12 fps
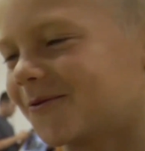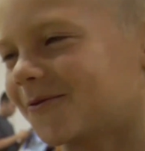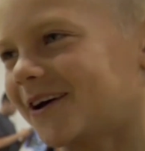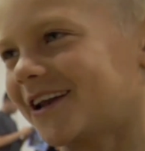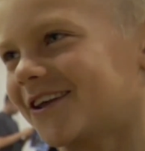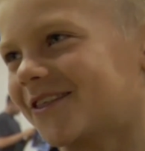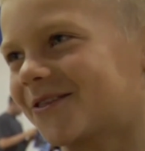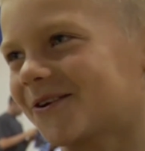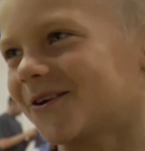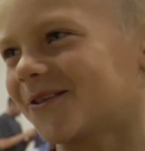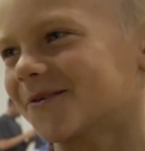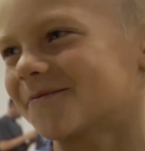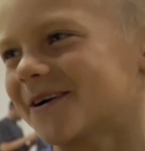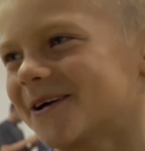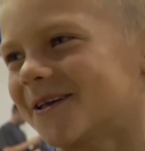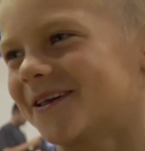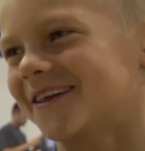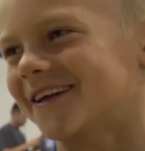When he threw the
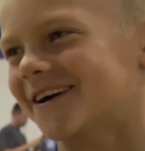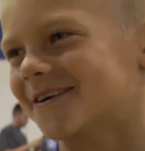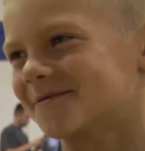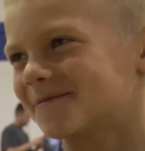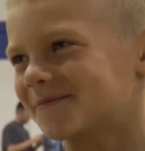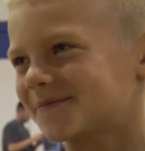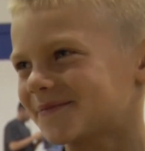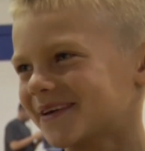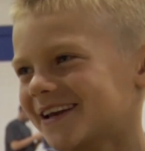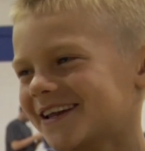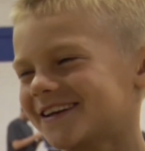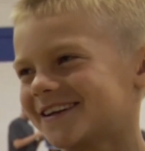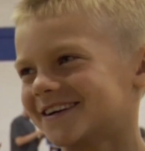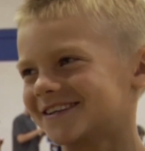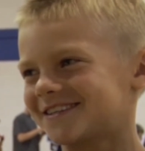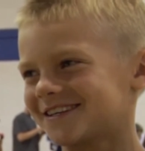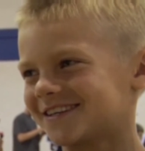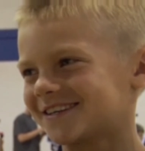ball up and he
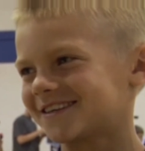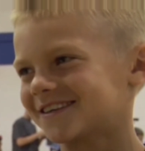dunked it.